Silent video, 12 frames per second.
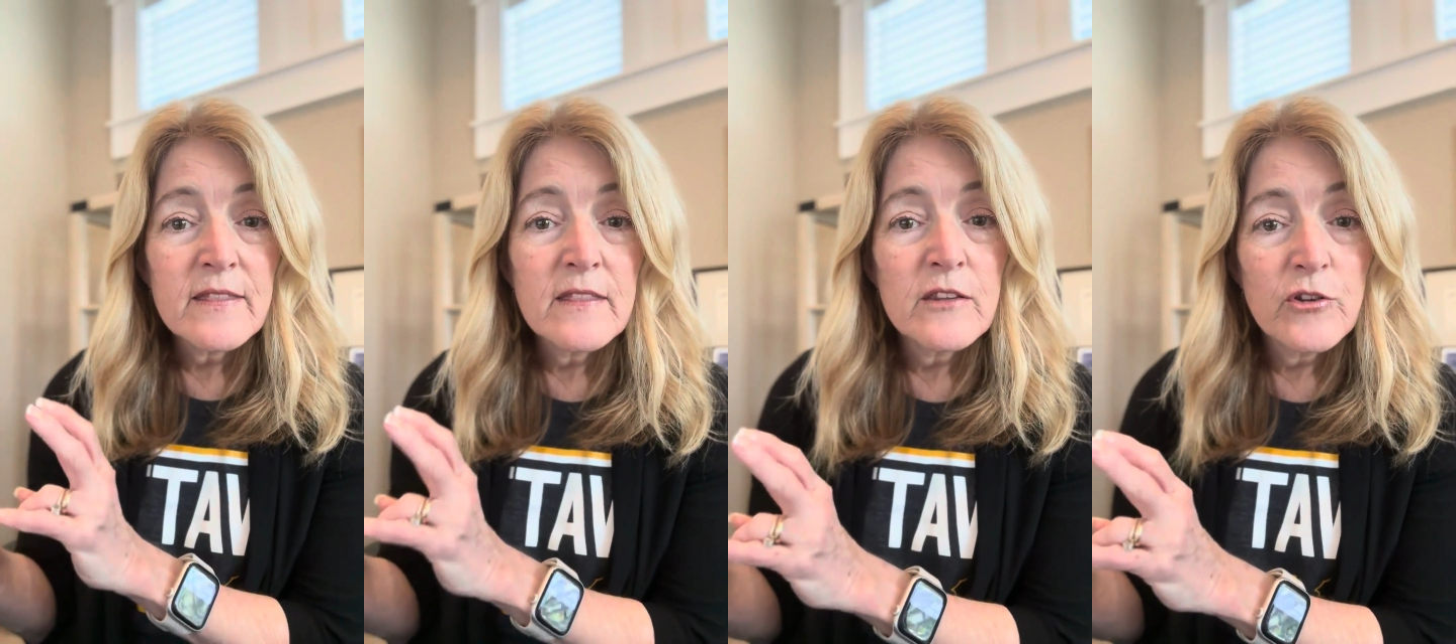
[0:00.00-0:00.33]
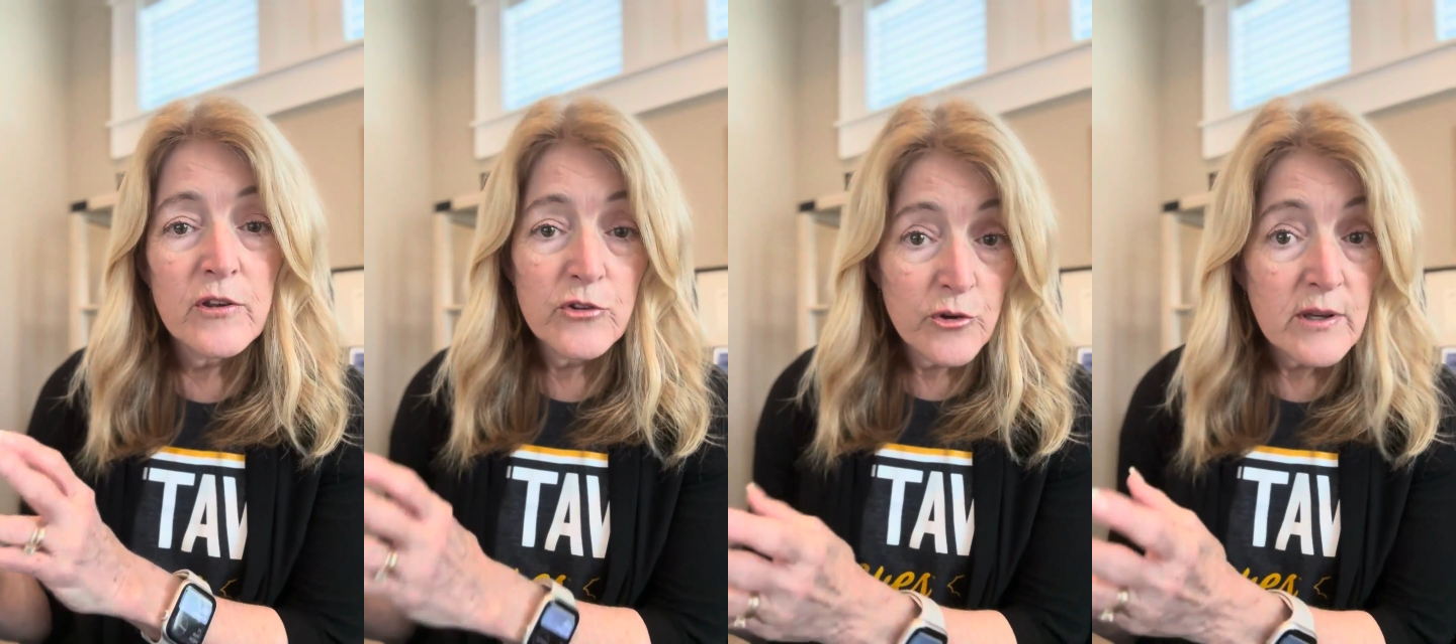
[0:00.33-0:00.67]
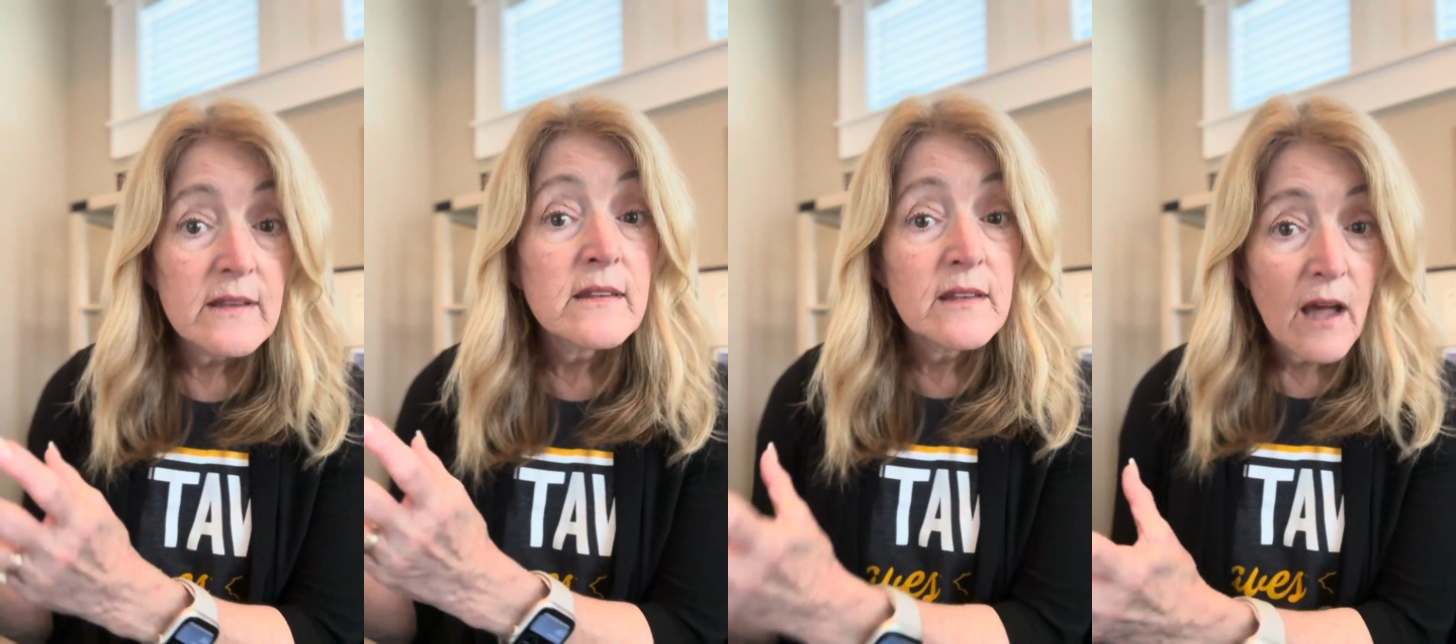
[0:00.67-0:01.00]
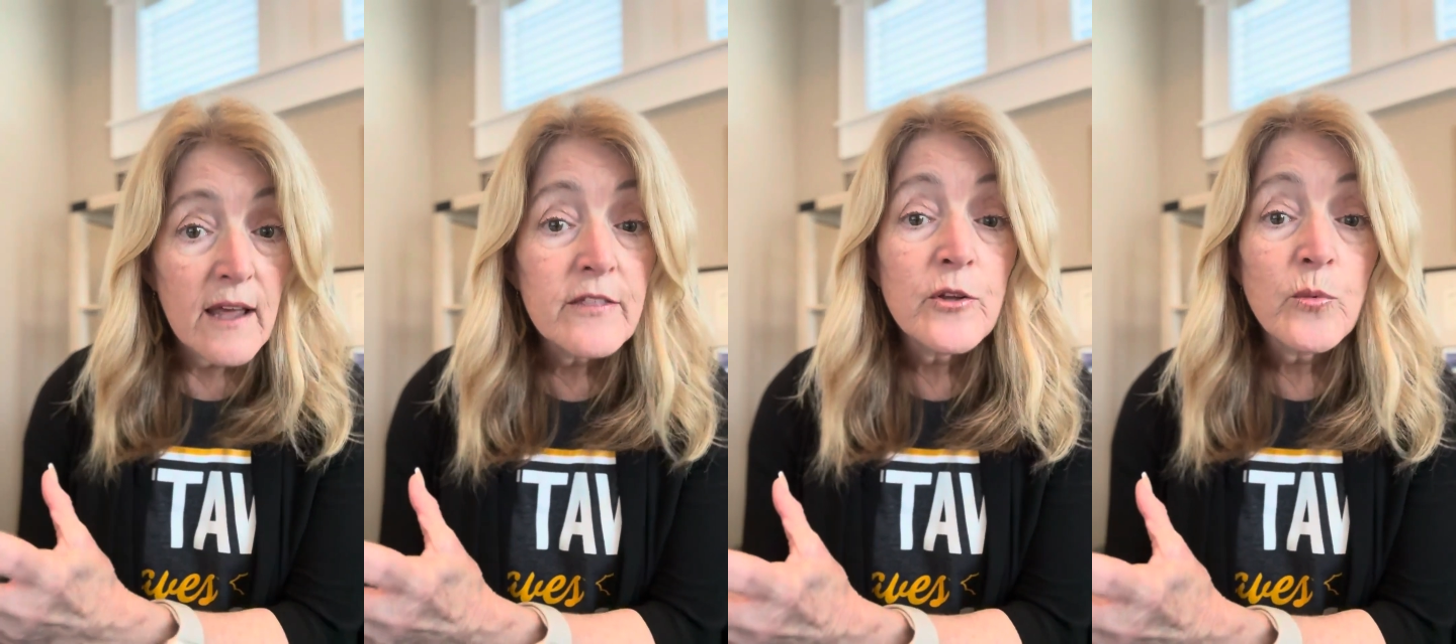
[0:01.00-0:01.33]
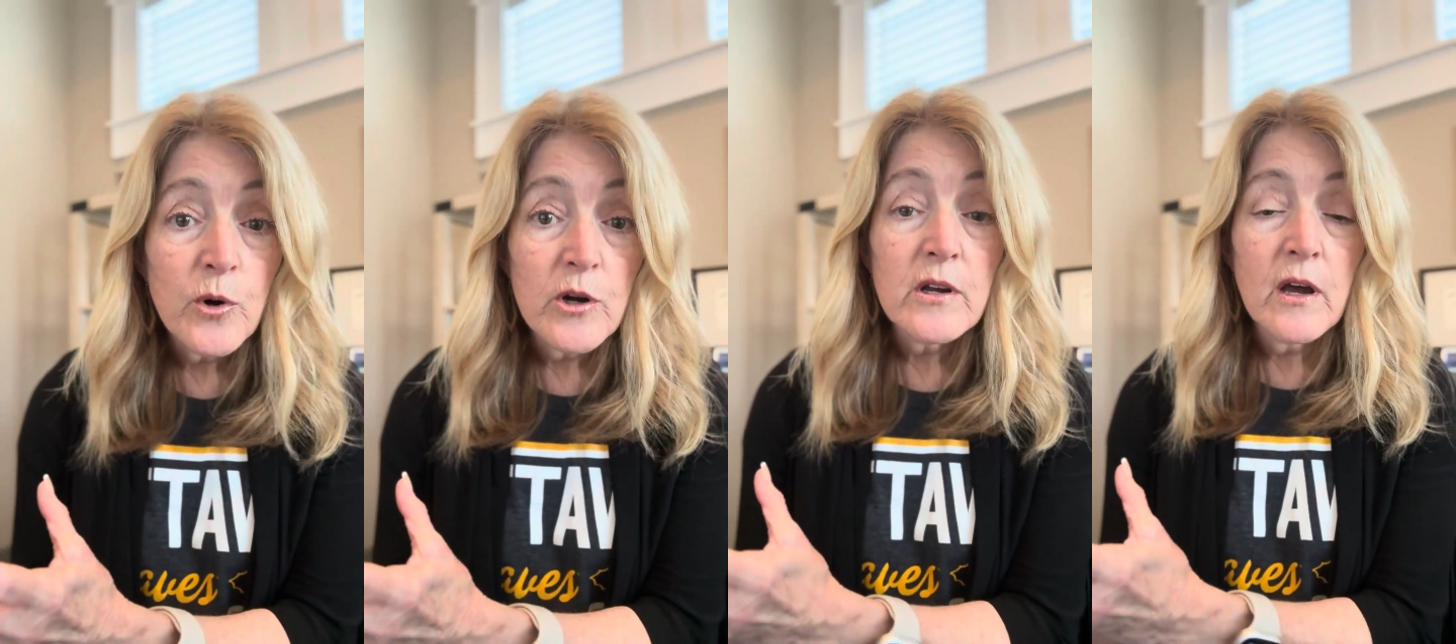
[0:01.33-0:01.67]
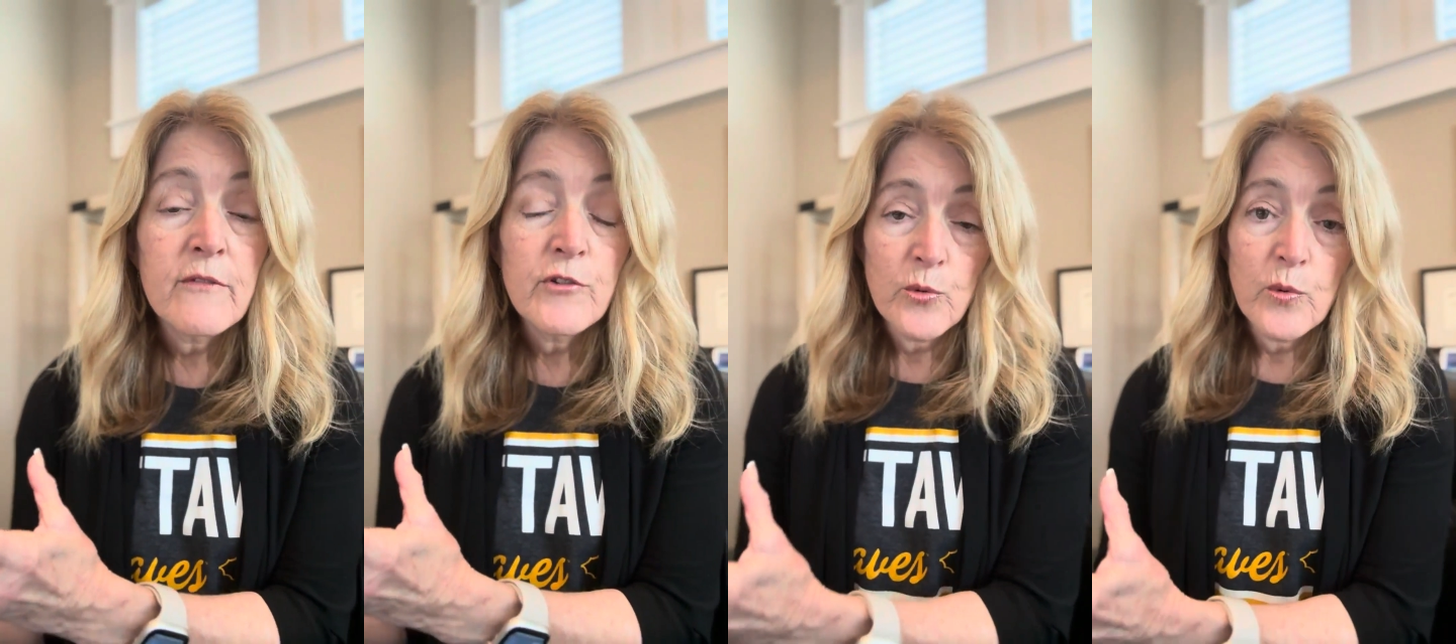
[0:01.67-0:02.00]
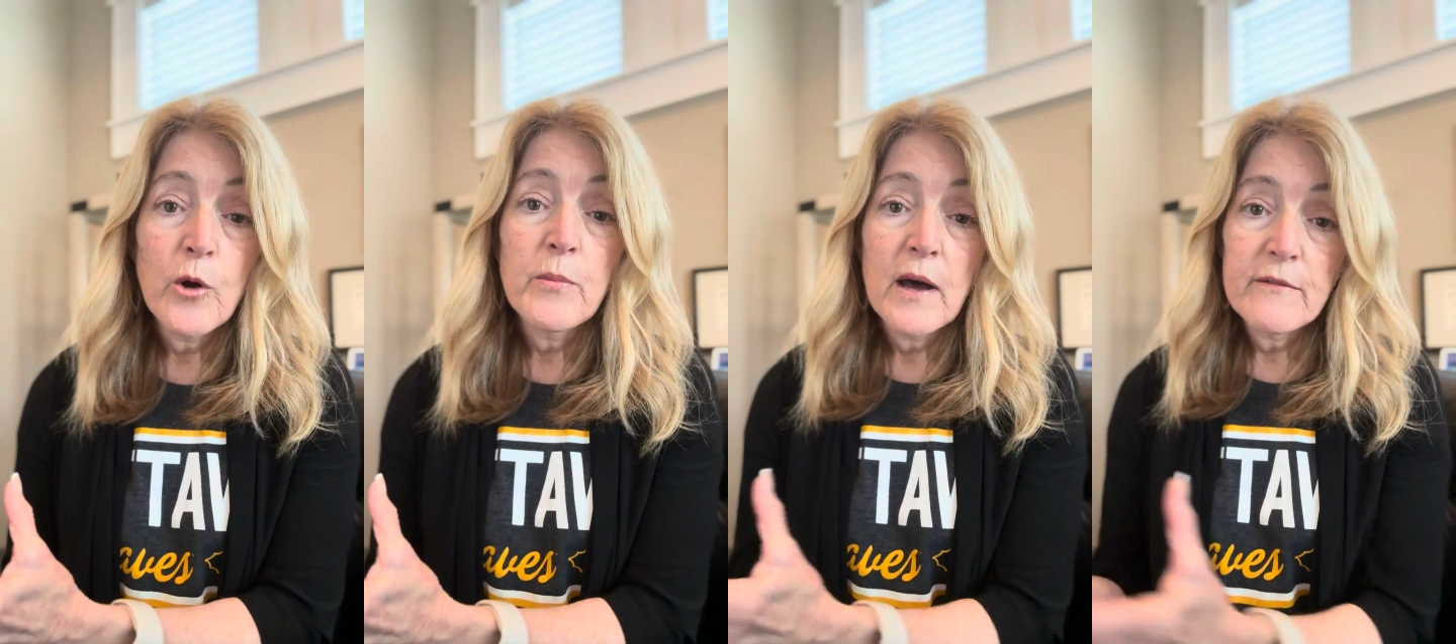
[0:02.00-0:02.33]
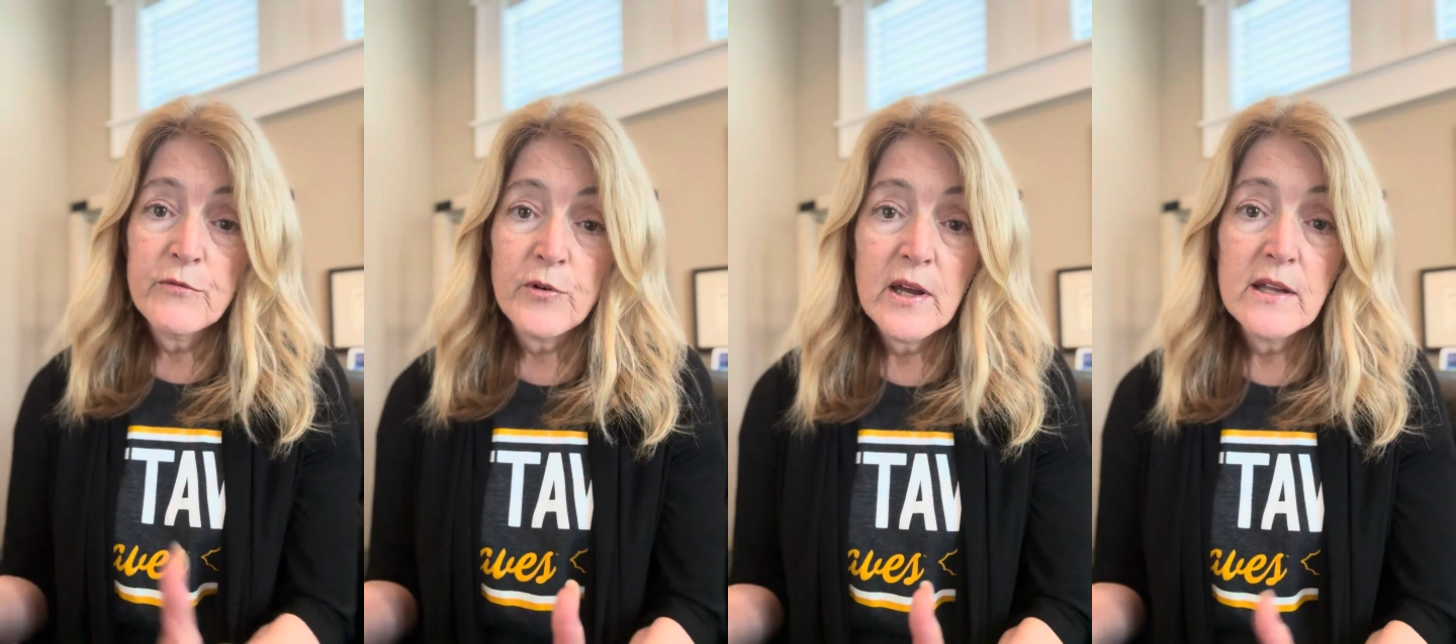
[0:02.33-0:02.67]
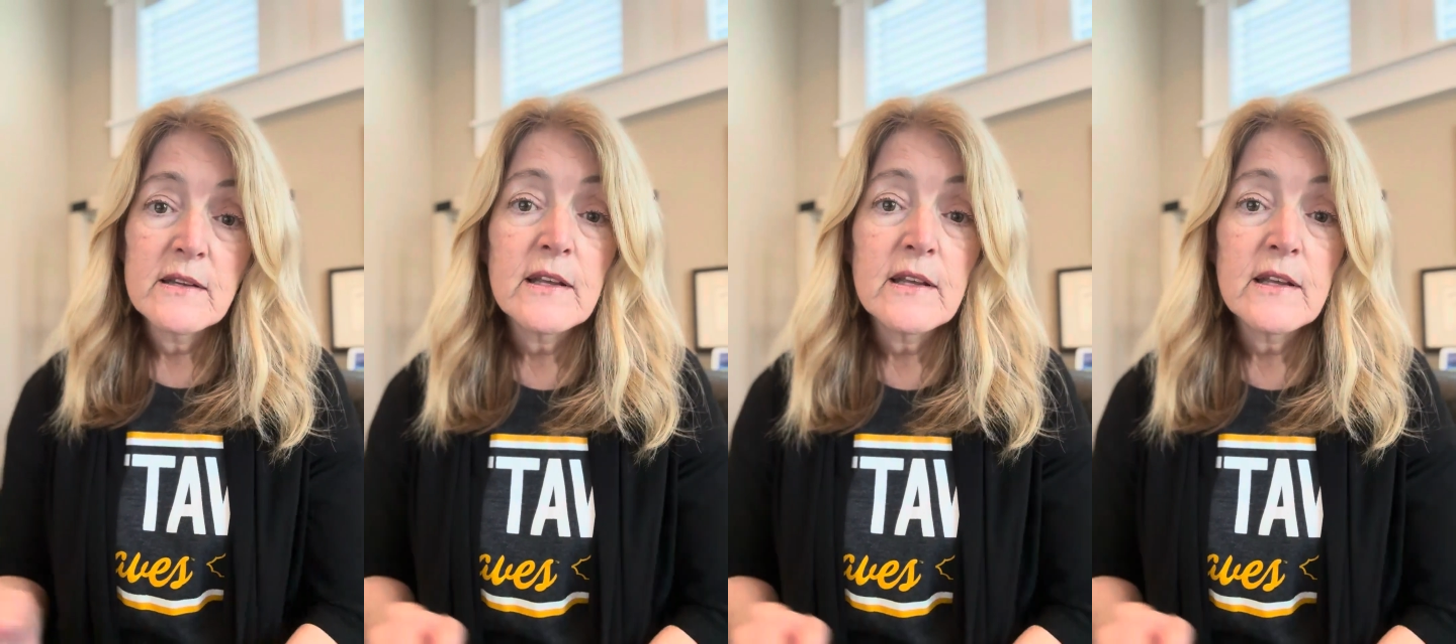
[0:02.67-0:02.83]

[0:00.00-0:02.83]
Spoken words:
you can cite the work of your robot friend